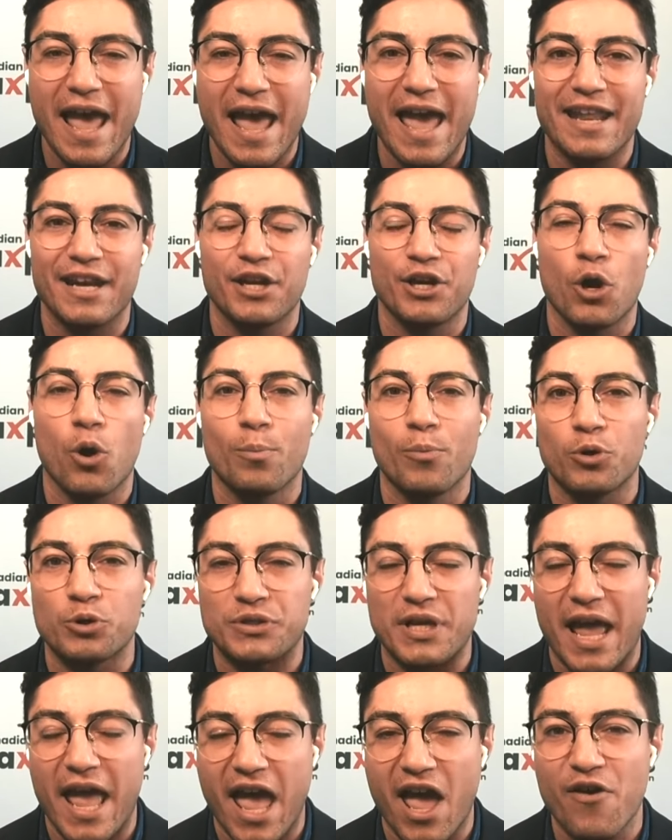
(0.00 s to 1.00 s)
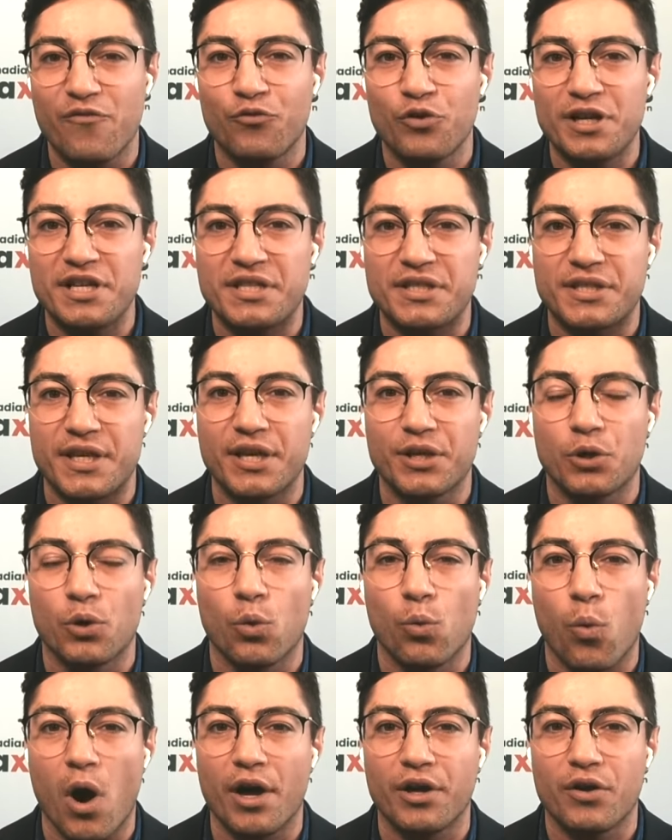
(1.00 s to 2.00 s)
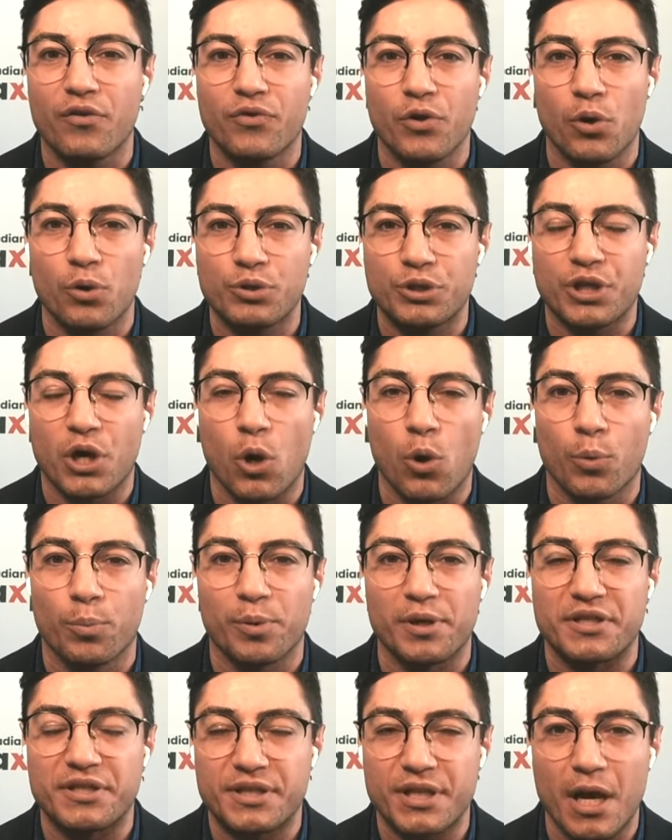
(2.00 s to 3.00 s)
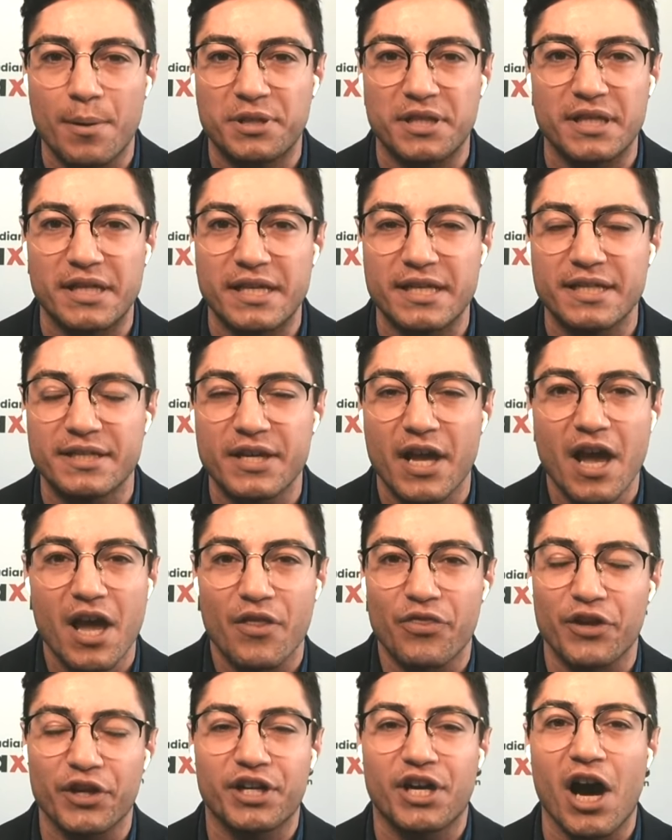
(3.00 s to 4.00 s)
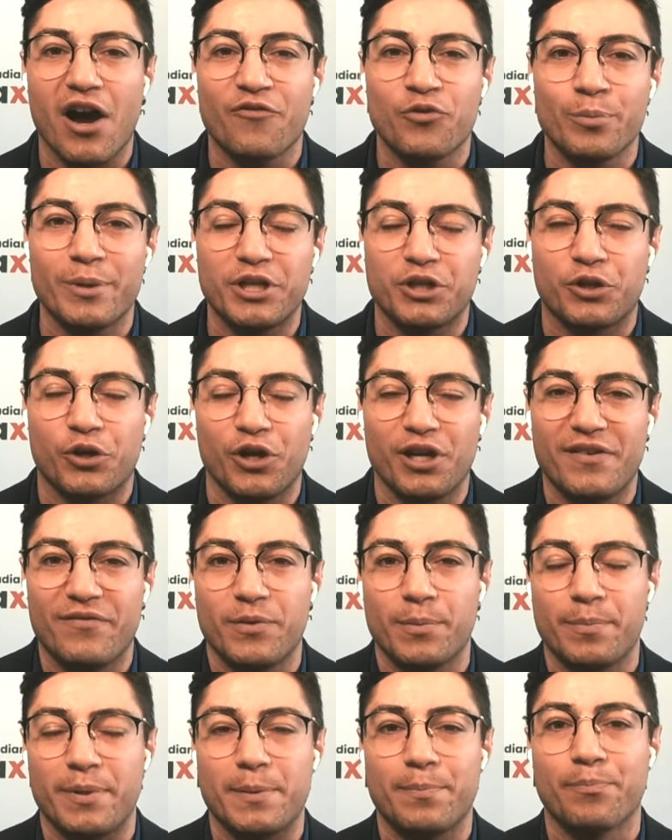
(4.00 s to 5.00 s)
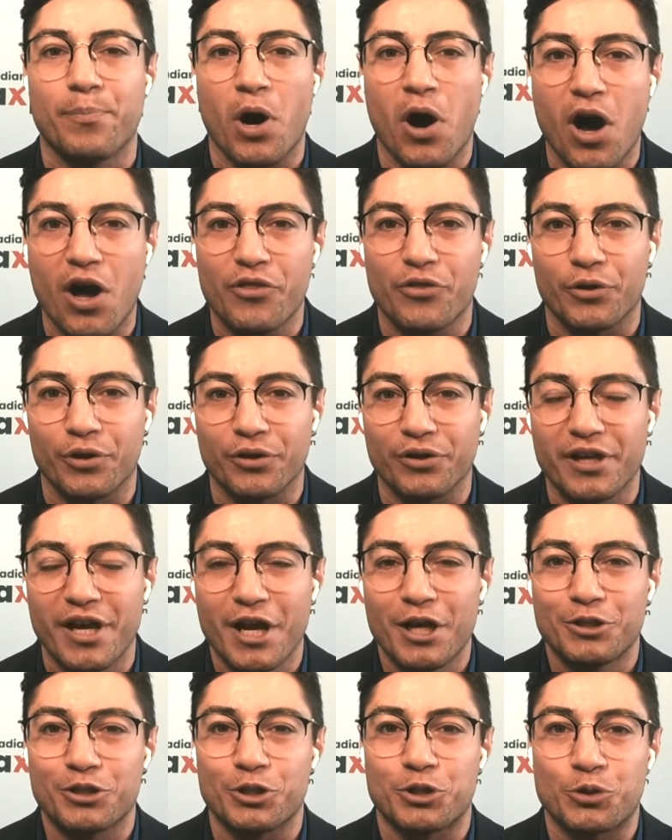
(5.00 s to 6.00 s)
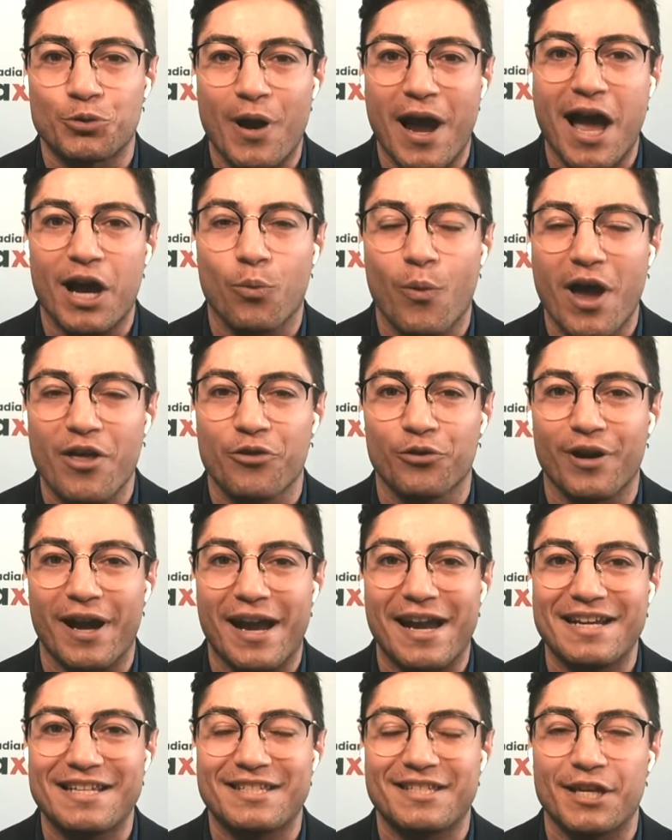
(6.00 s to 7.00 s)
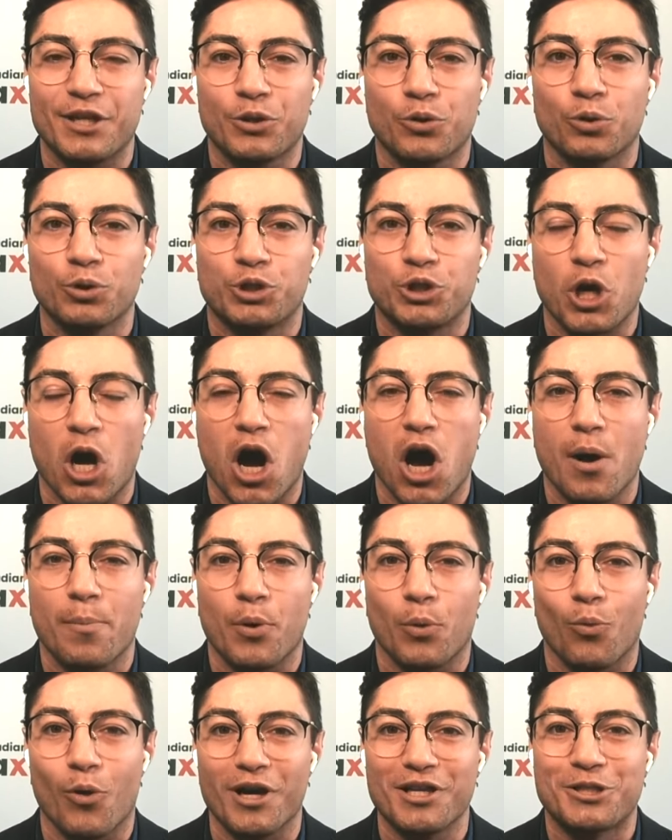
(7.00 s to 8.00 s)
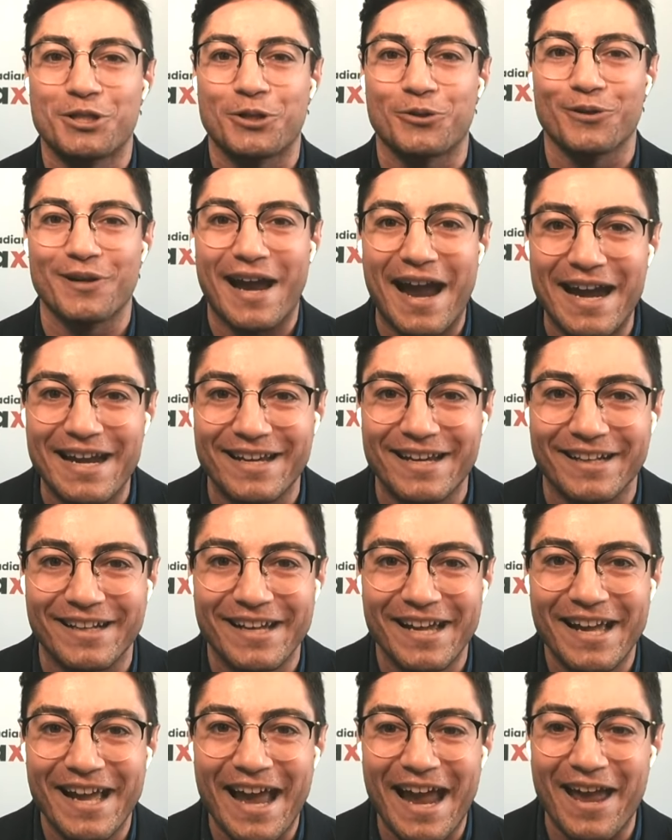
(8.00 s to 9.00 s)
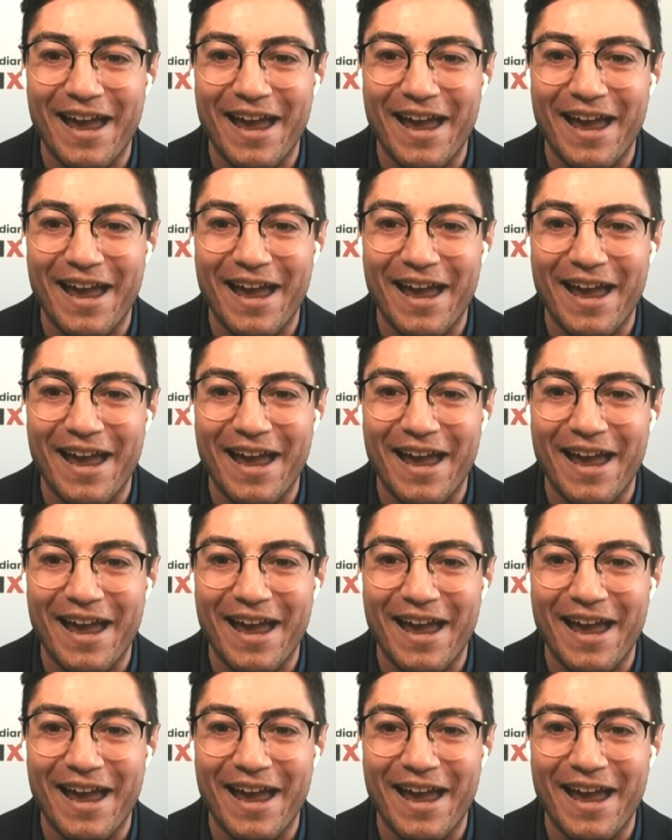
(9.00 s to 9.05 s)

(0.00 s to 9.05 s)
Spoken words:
And in almost every single one of those corporate subsidies, the government couldn't even be bothered to track whether a single job was created.